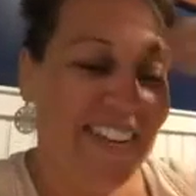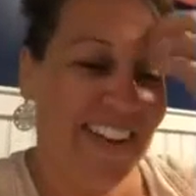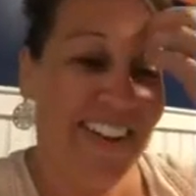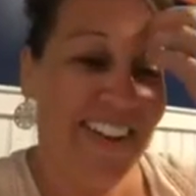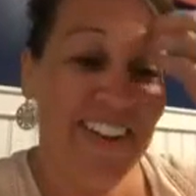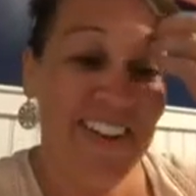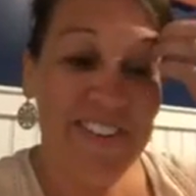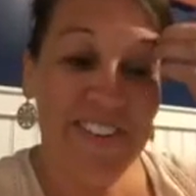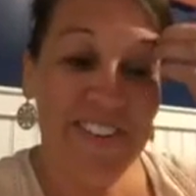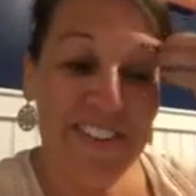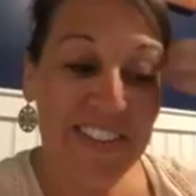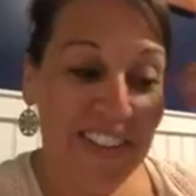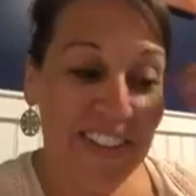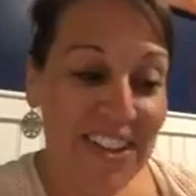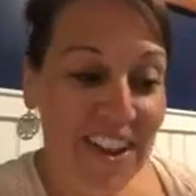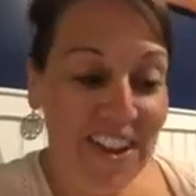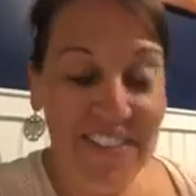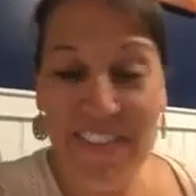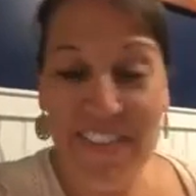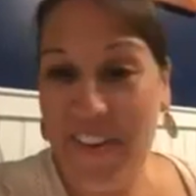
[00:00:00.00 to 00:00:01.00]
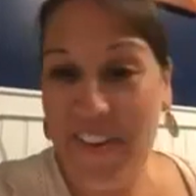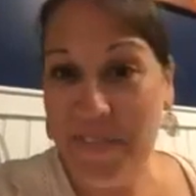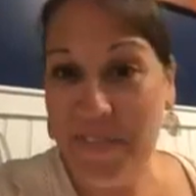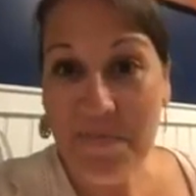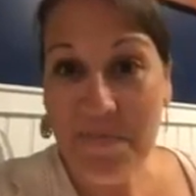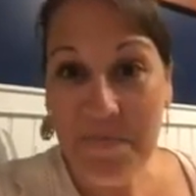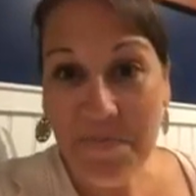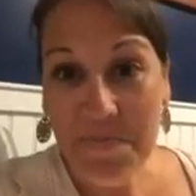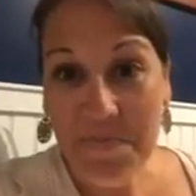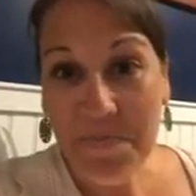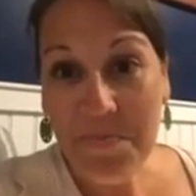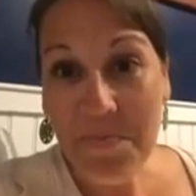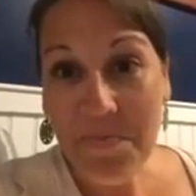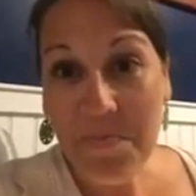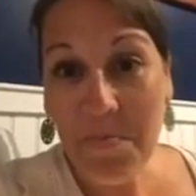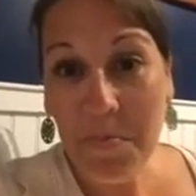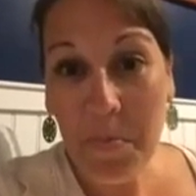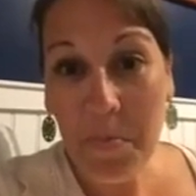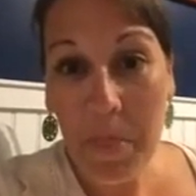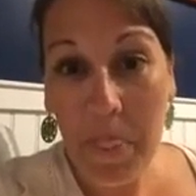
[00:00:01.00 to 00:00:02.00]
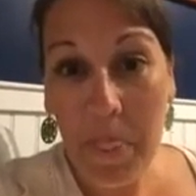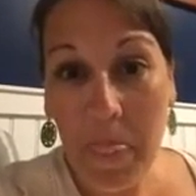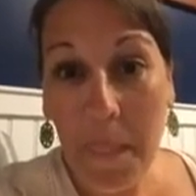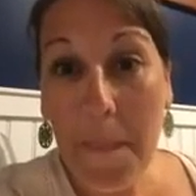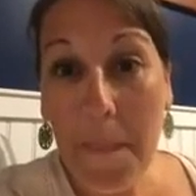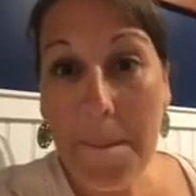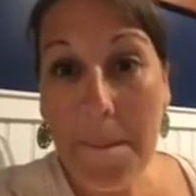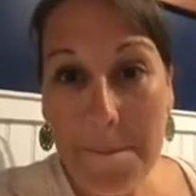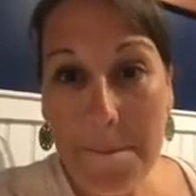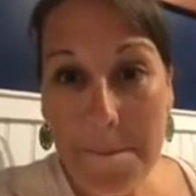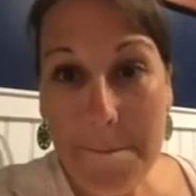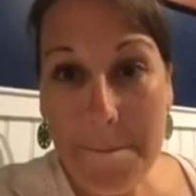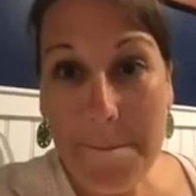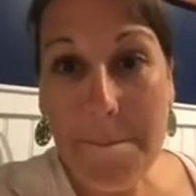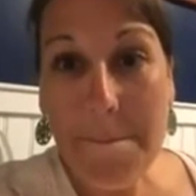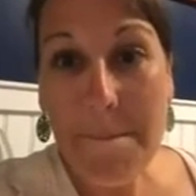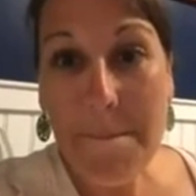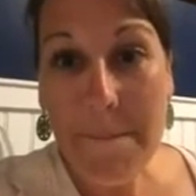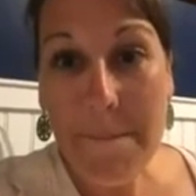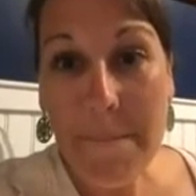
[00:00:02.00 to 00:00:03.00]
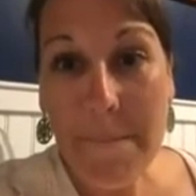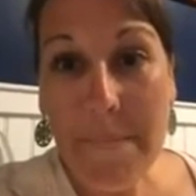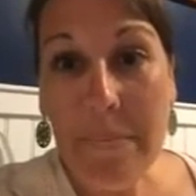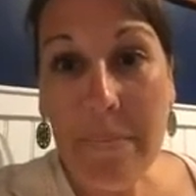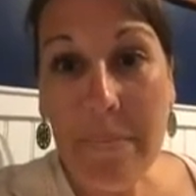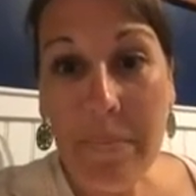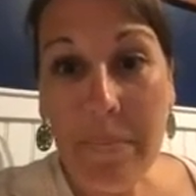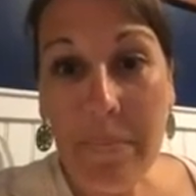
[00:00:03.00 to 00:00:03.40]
And so we still talked though, and you were a little hesitant